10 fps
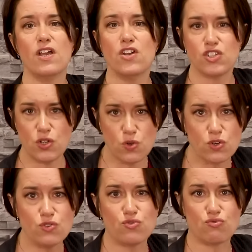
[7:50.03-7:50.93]
so you
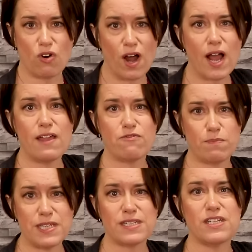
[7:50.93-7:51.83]
can drive
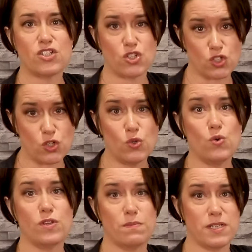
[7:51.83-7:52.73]
business
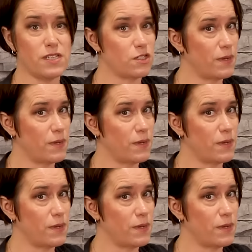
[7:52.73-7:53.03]
to the business.